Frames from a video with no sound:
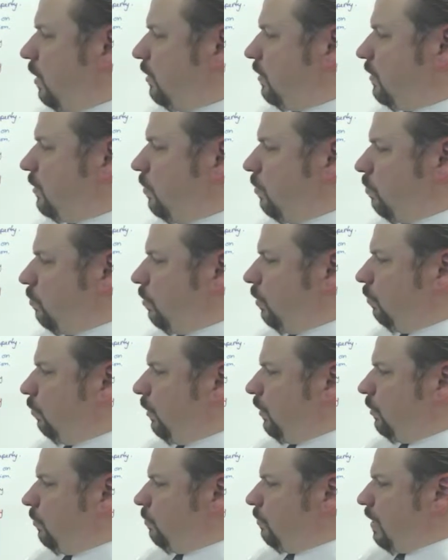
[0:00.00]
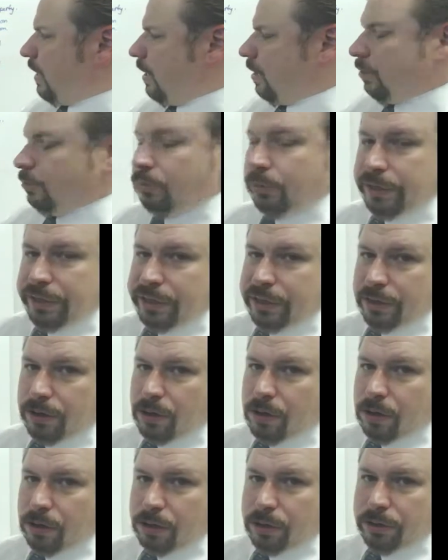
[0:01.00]
so when we do that, we get
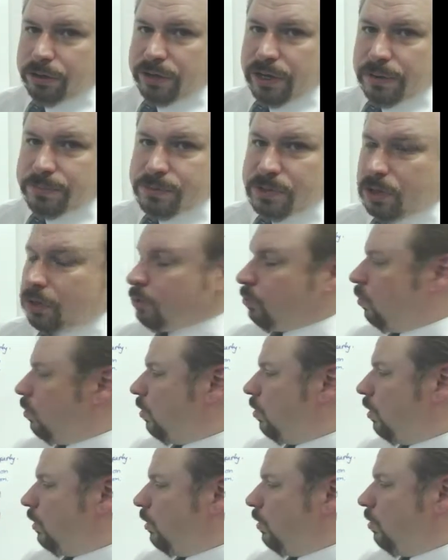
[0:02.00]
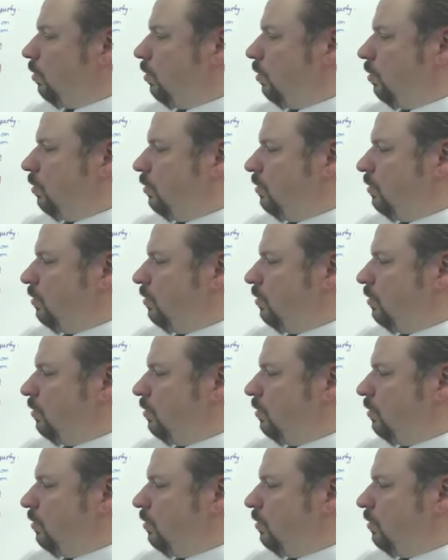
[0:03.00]
R times R1